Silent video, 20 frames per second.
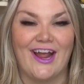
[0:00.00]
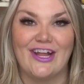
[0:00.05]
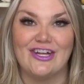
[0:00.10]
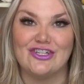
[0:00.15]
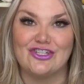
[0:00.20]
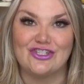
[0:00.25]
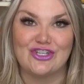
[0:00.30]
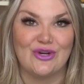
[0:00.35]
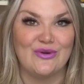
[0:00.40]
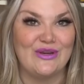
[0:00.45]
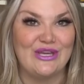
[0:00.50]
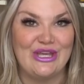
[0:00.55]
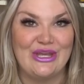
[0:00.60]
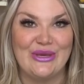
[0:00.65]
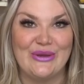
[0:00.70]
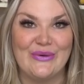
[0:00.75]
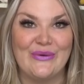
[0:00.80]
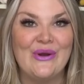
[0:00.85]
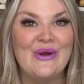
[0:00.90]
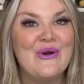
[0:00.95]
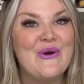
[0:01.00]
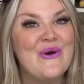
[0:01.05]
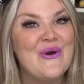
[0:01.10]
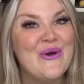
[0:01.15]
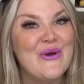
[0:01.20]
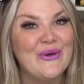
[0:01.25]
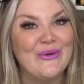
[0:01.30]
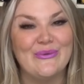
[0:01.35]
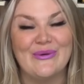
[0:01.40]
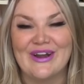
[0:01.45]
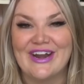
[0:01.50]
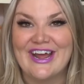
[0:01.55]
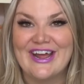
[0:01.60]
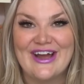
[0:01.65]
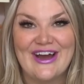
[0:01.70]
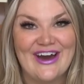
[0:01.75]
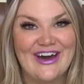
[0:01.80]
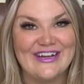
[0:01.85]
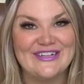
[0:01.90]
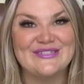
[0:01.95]
and showing you what I
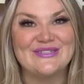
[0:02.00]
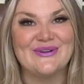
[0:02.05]
got.